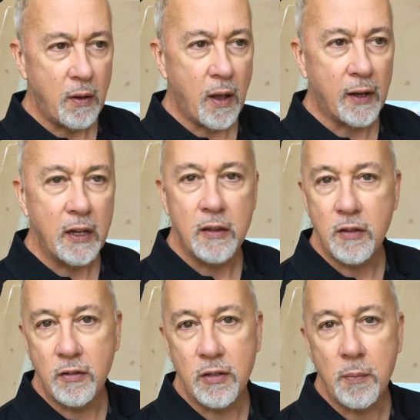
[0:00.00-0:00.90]
again,
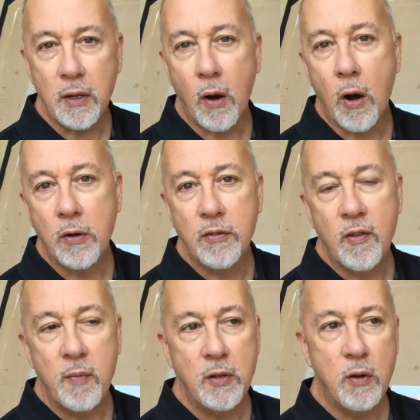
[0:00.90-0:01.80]
this is something artists
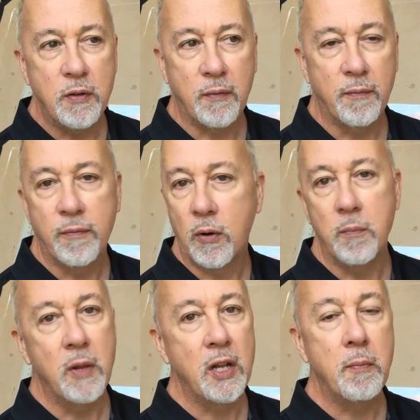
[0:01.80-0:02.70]
have been using for
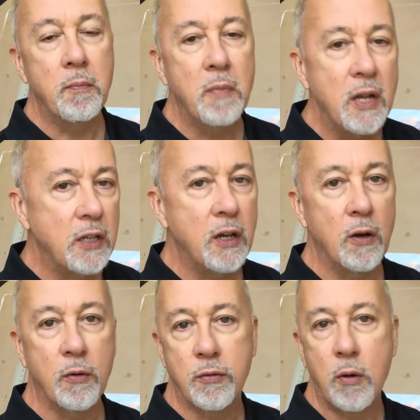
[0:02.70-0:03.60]
many, many
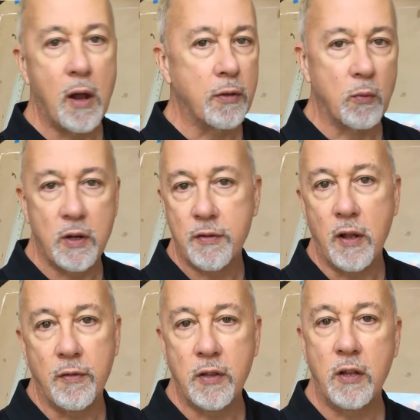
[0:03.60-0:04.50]
years. Throughout the
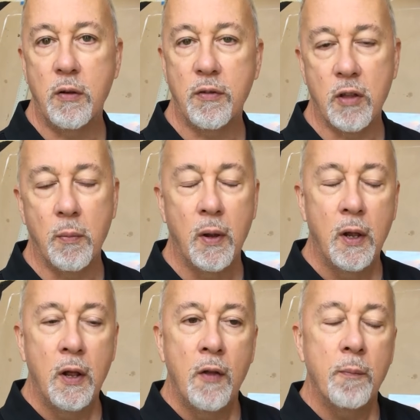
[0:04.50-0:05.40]
Renaissance, they use them.
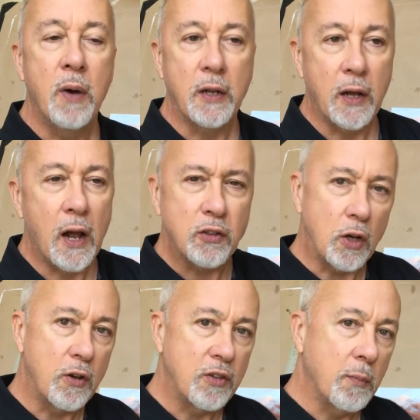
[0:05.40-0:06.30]
But I'll show
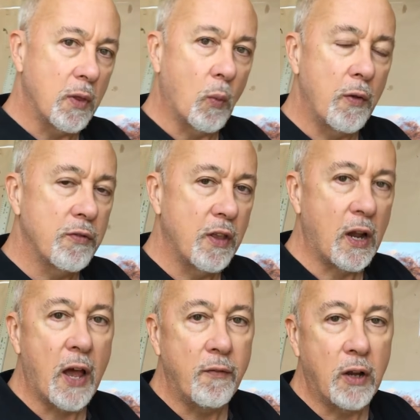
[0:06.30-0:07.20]
you some of the ones that
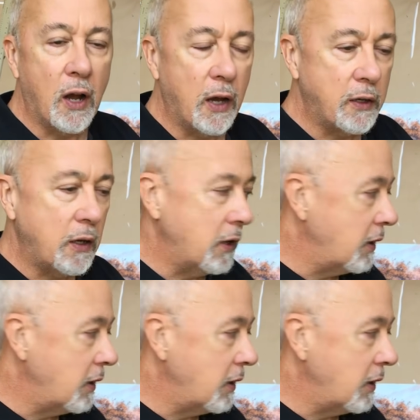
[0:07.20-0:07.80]
I've got.